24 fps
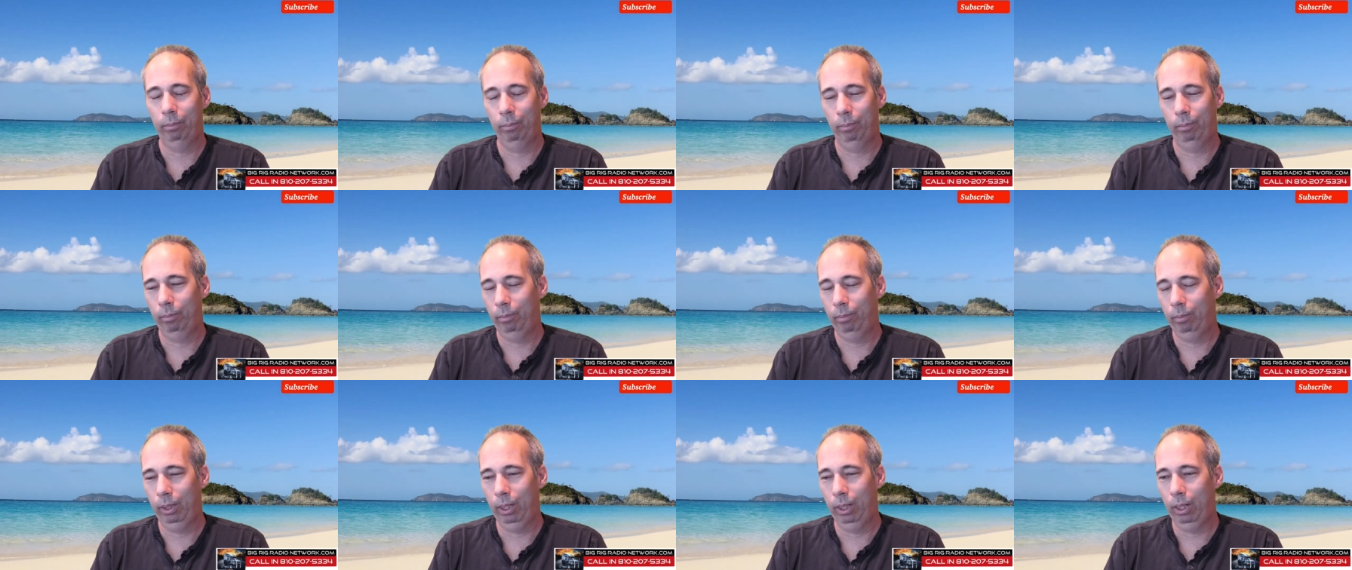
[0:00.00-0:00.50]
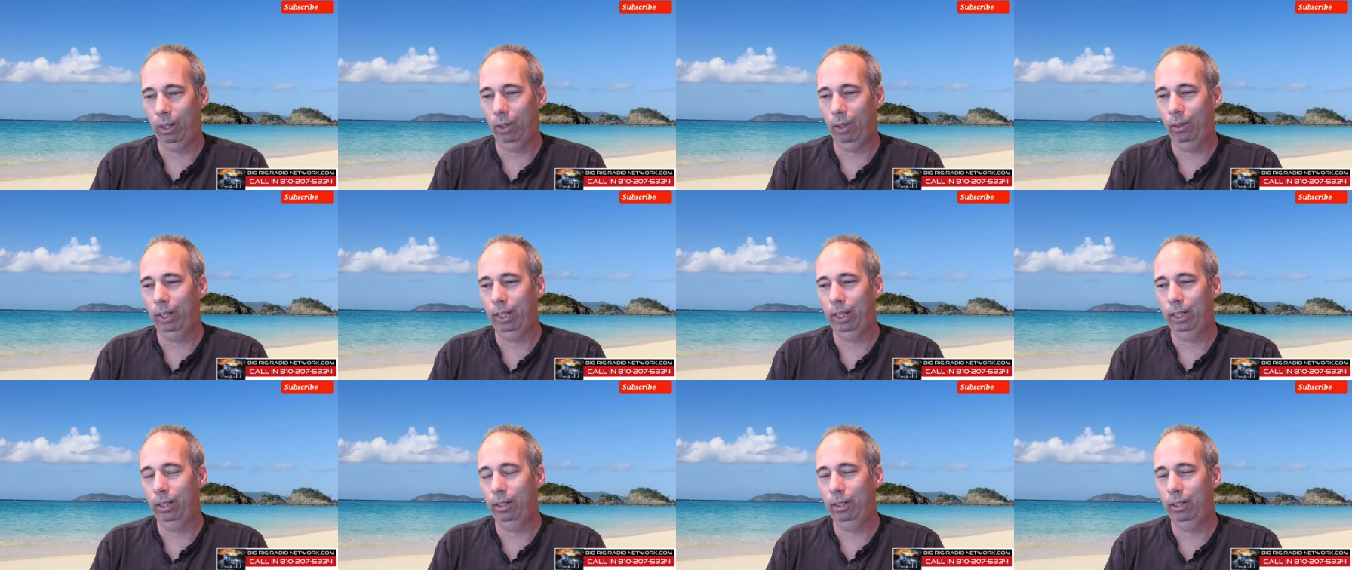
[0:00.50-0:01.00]
you know that
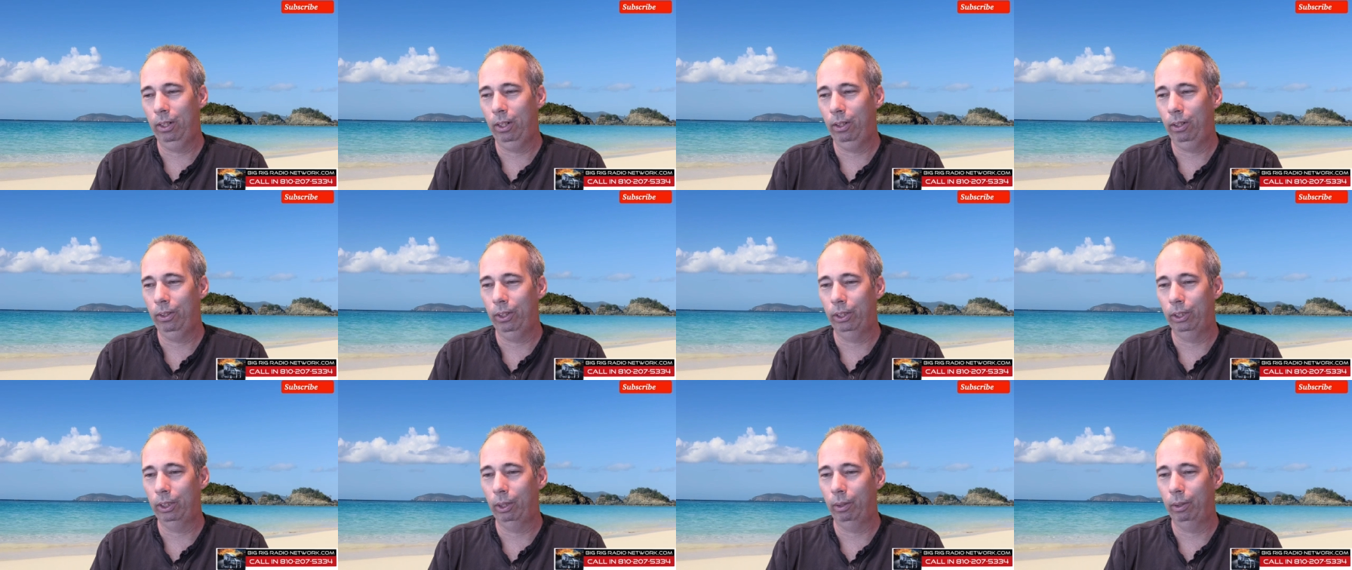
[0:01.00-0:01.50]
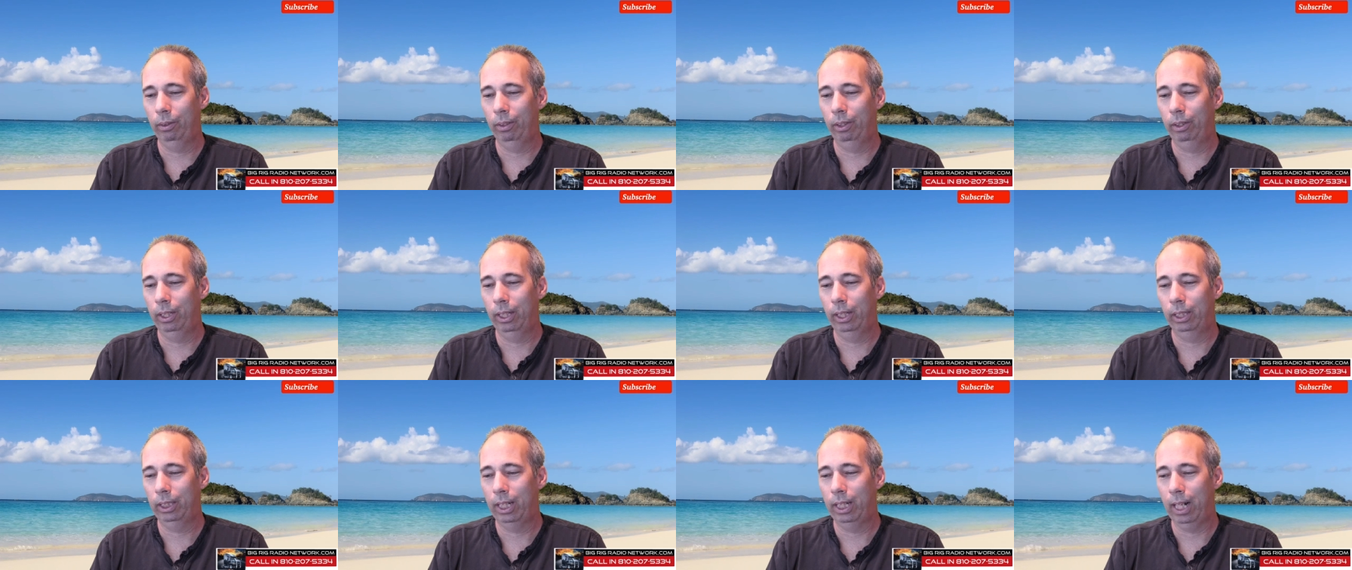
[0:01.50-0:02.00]
you know there's a,
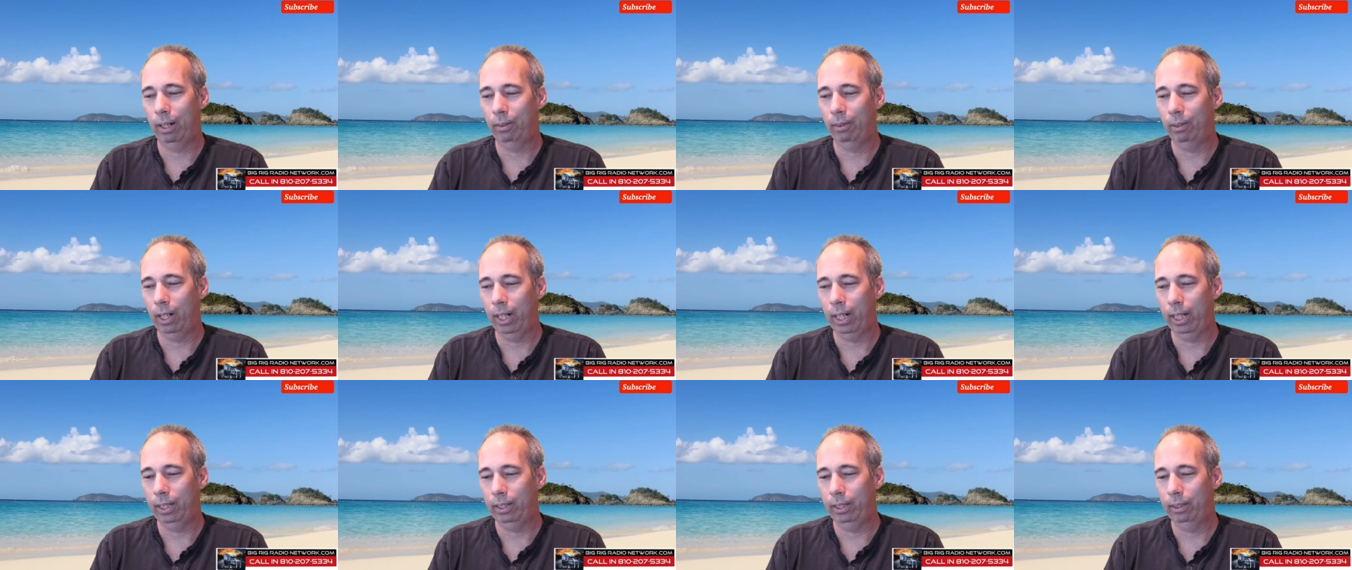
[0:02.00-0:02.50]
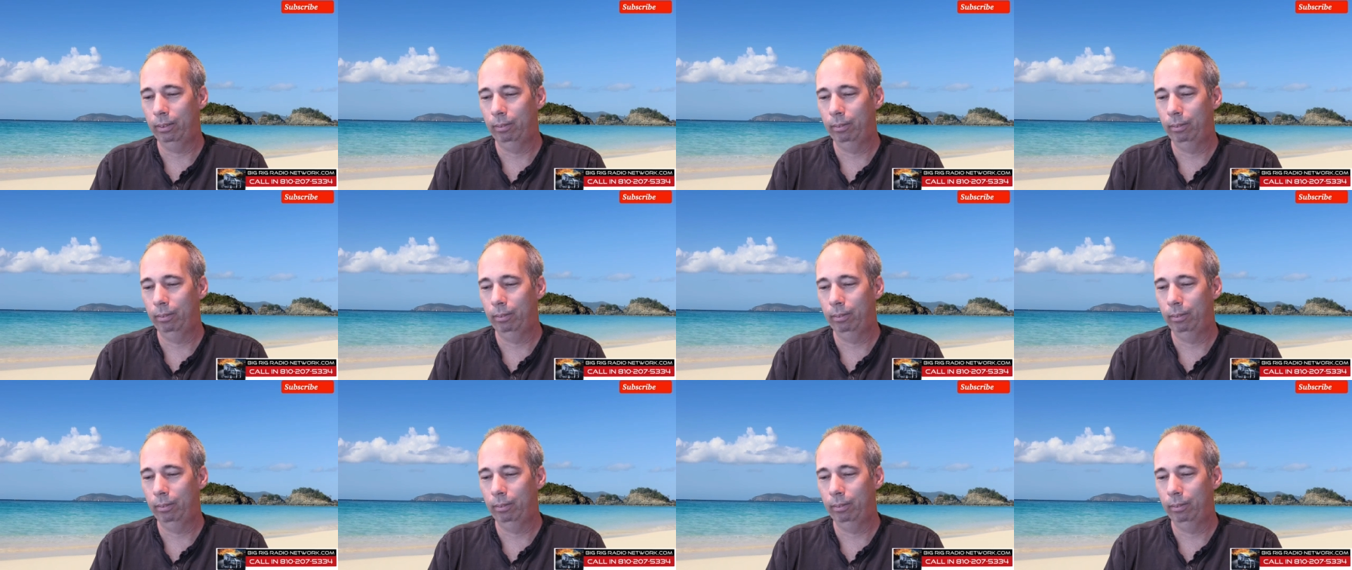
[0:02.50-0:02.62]
that's not right.